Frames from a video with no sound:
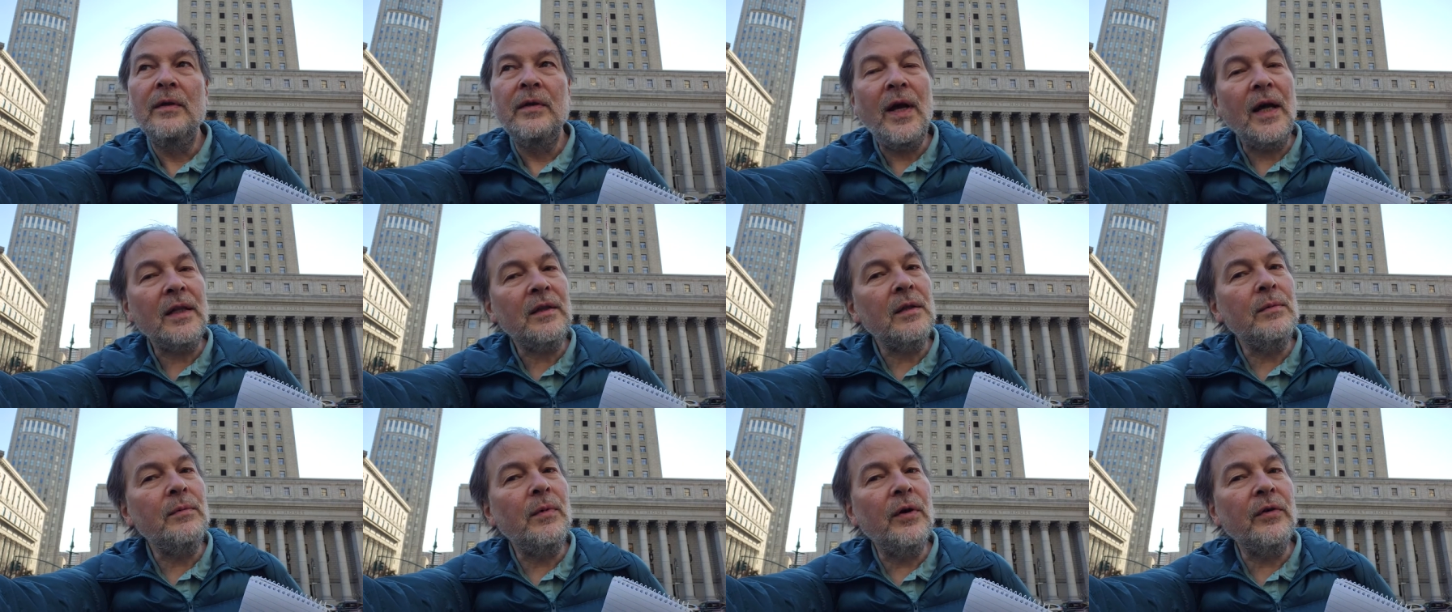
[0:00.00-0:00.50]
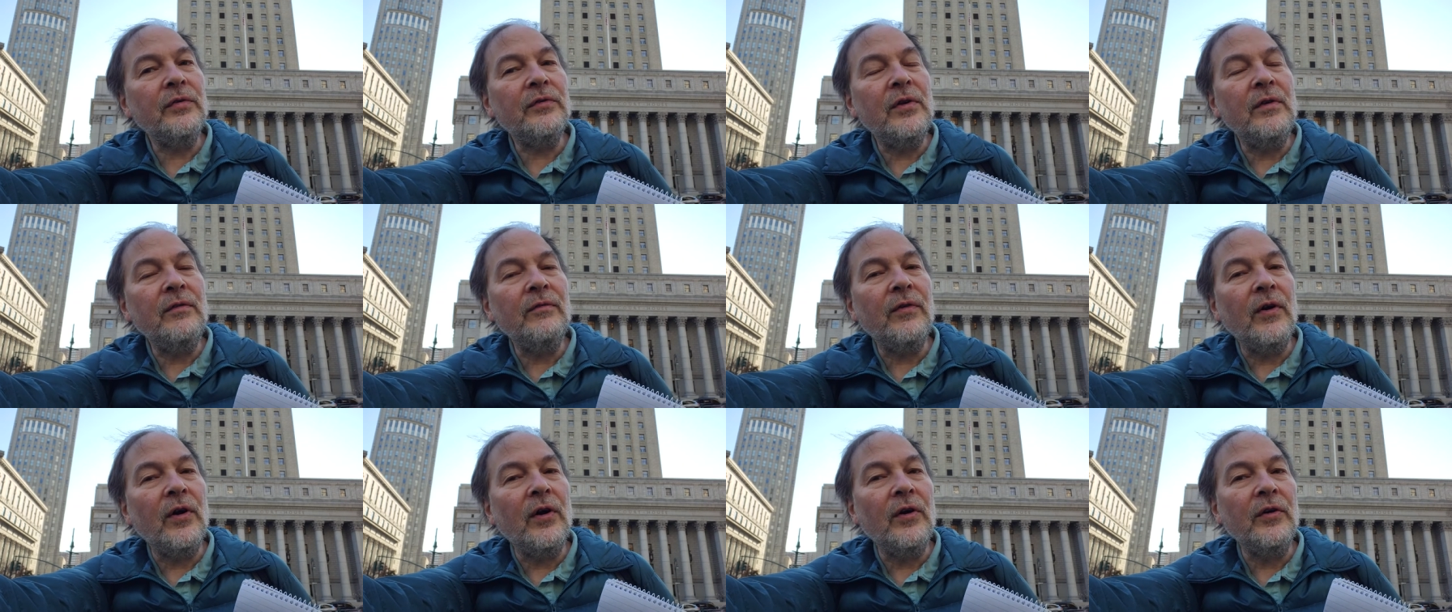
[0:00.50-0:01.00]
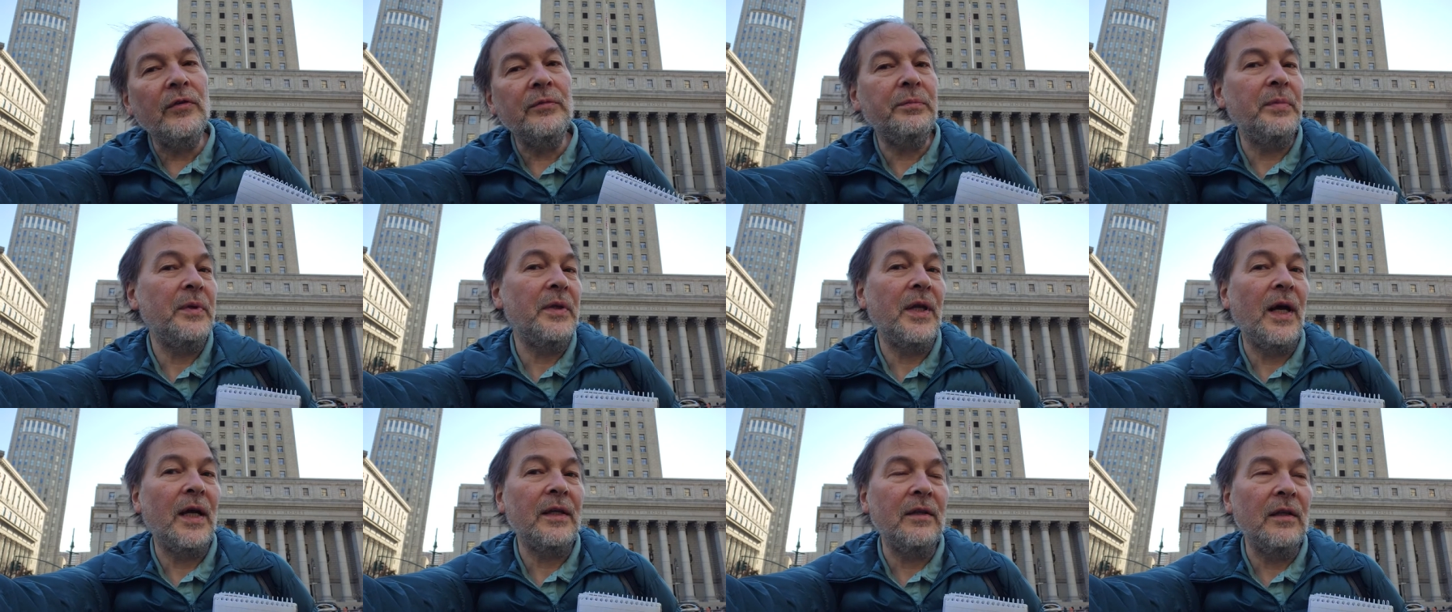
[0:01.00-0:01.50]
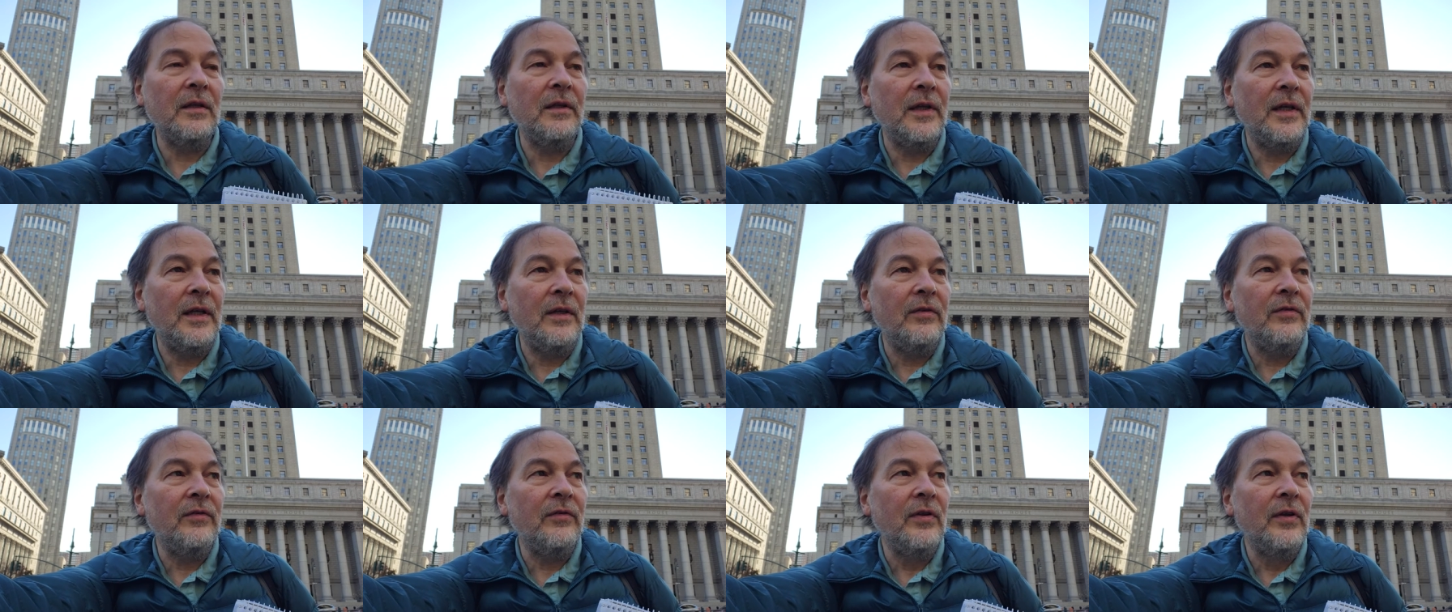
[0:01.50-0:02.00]
not the most involved, but not the
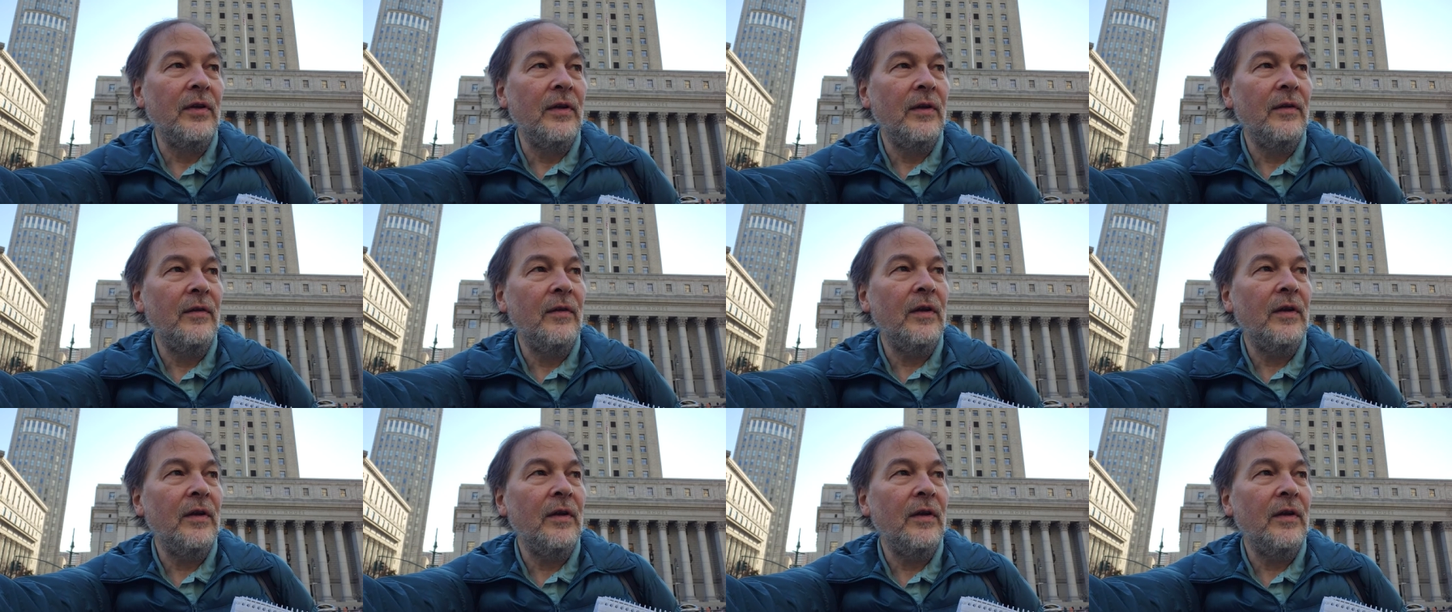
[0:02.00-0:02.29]
least.